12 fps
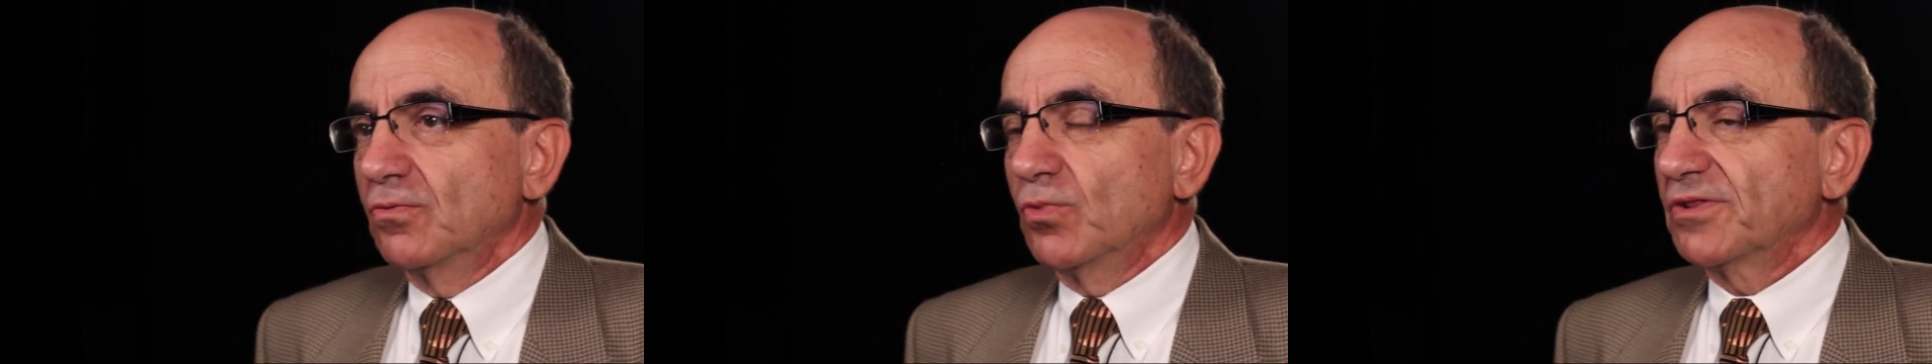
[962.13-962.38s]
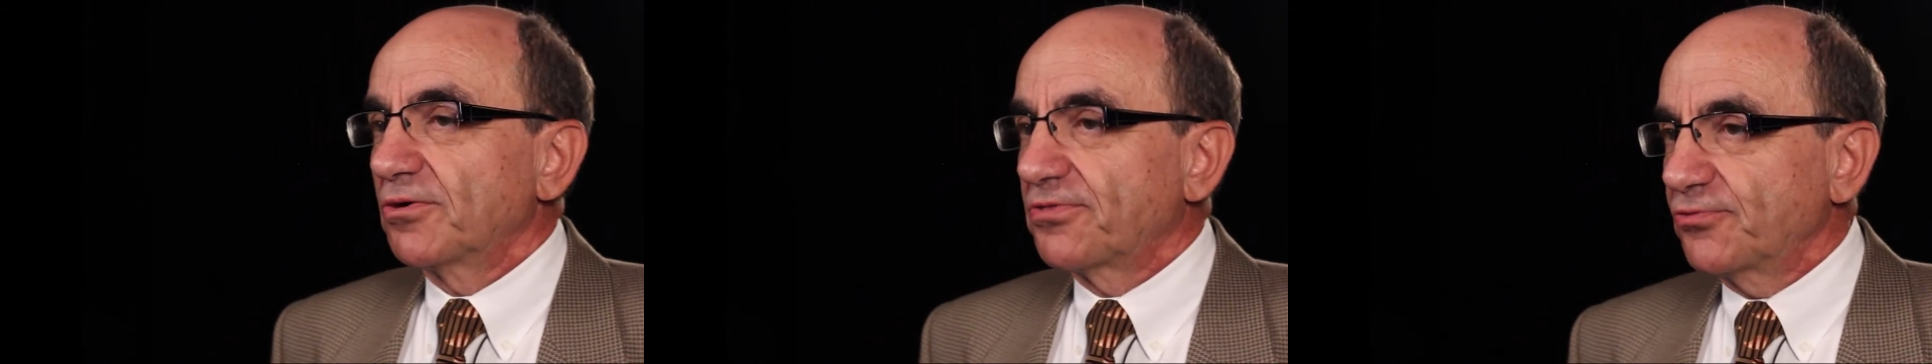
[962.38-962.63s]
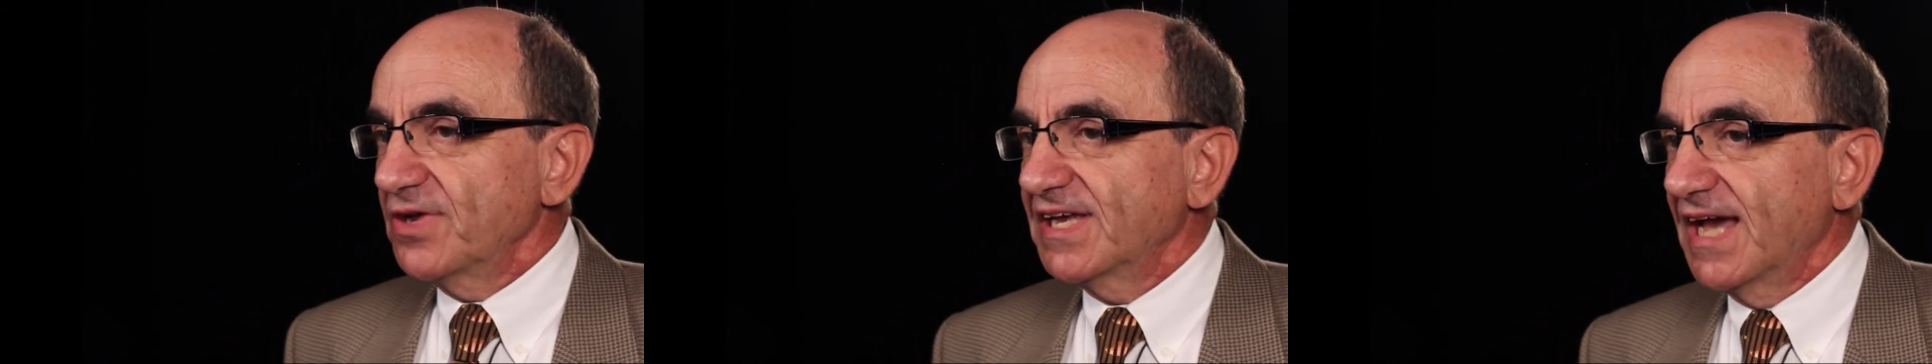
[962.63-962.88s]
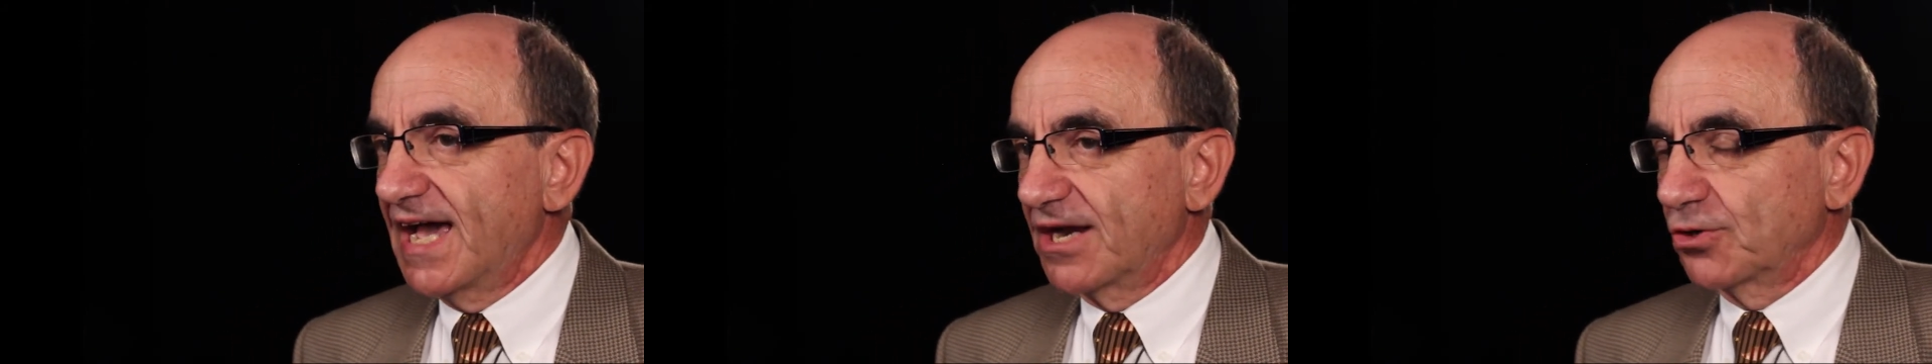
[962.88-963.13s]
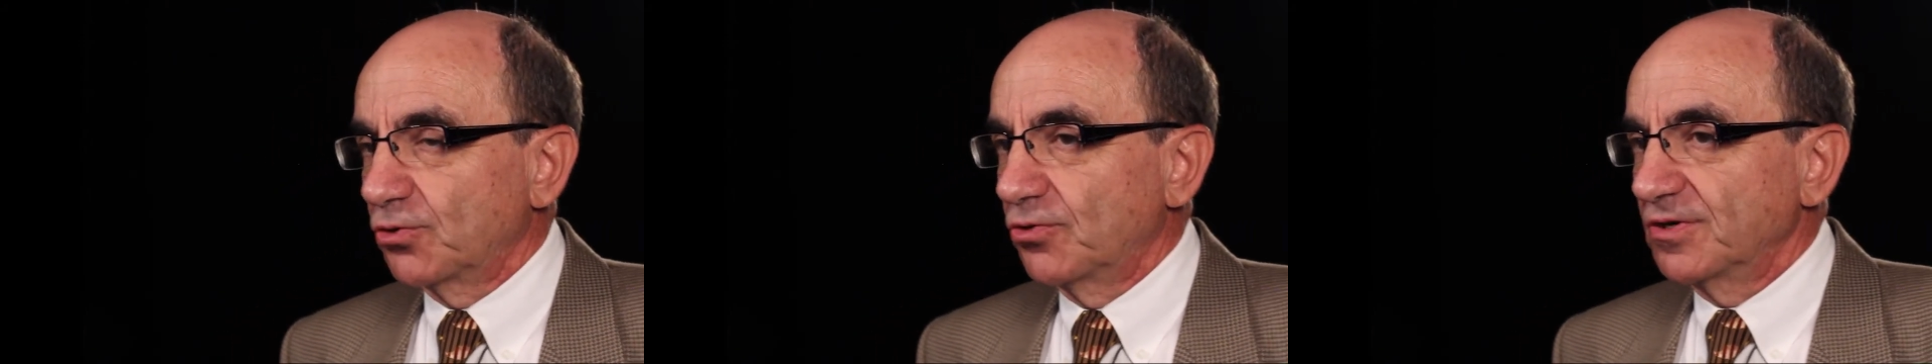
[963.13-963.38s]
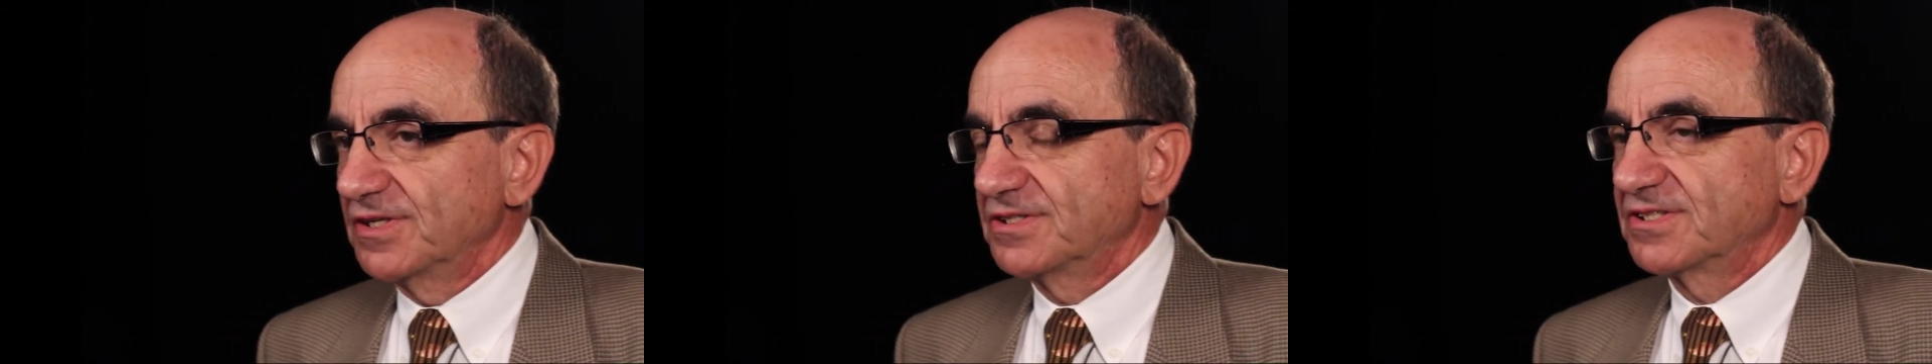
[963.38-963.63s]
Well, there are three
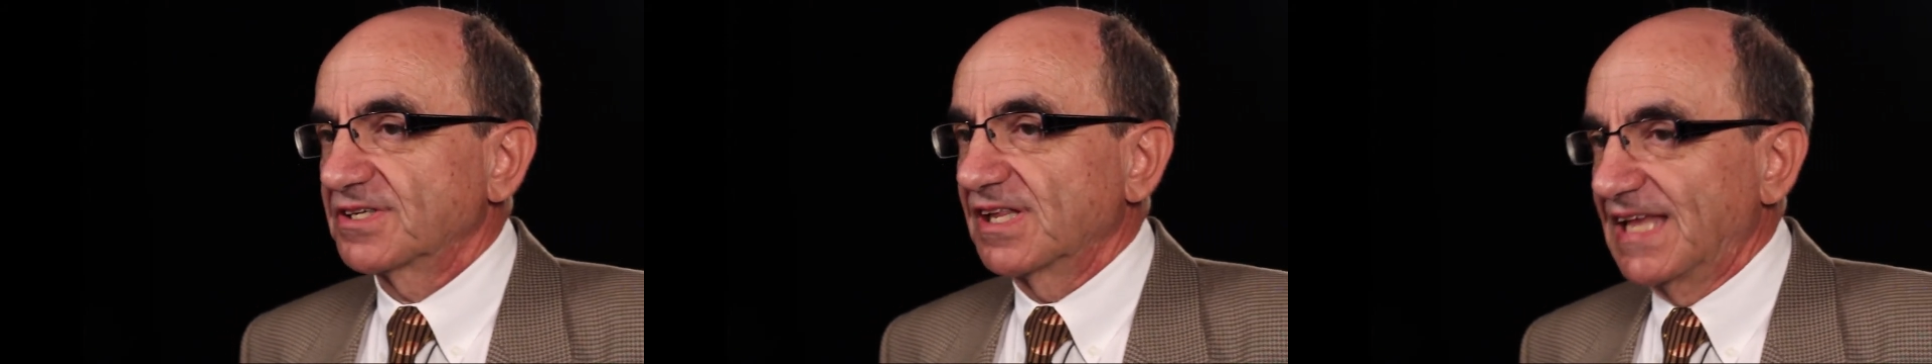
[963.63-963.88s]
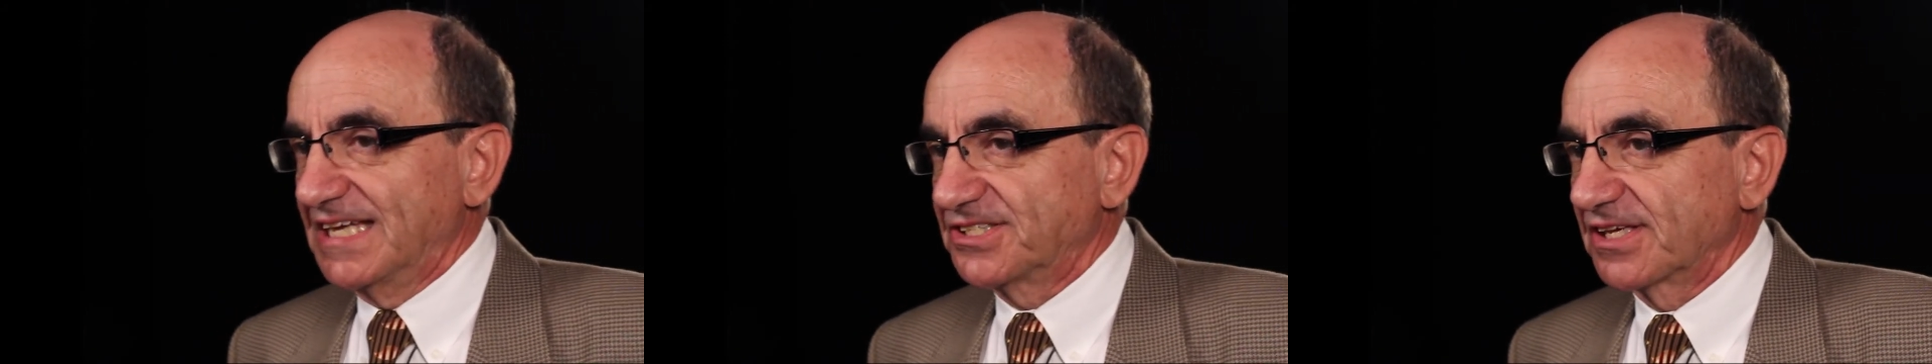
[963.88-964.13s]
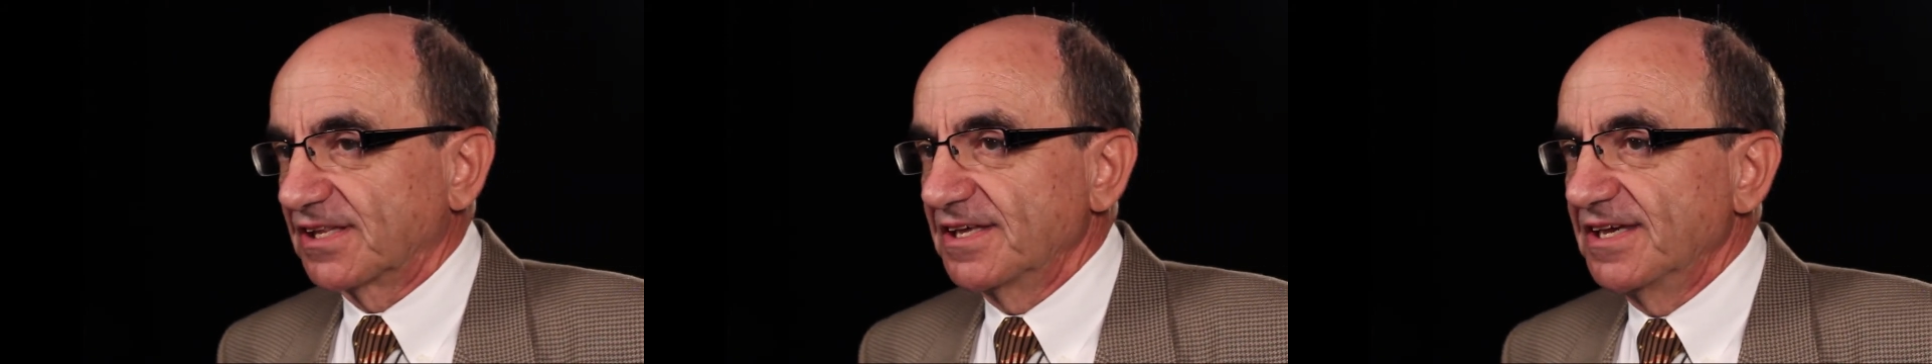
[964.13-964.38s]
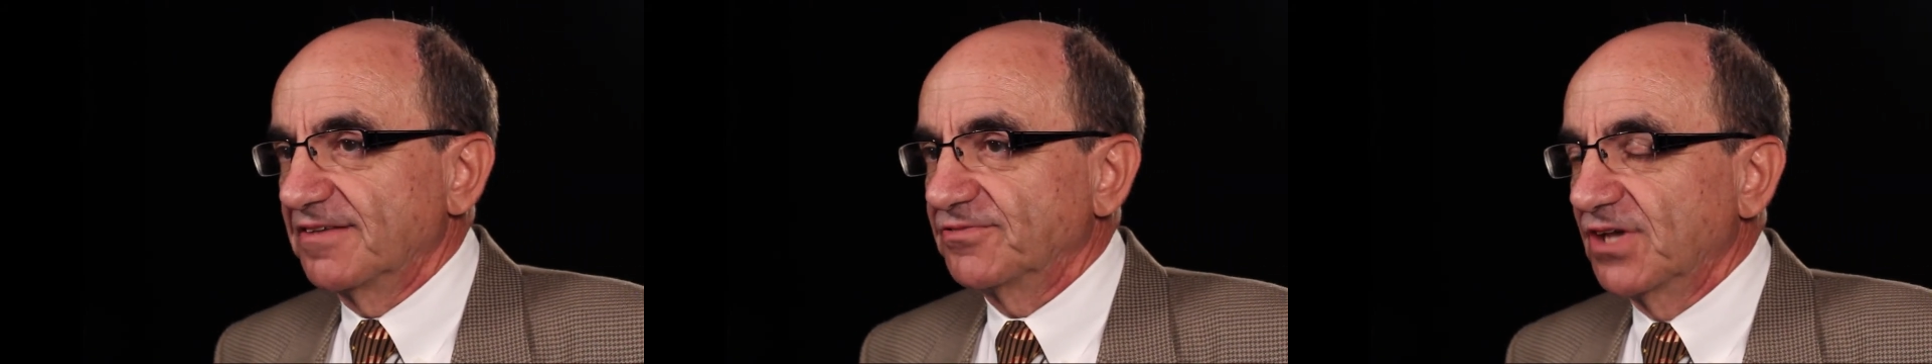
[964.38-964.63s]
categories classically of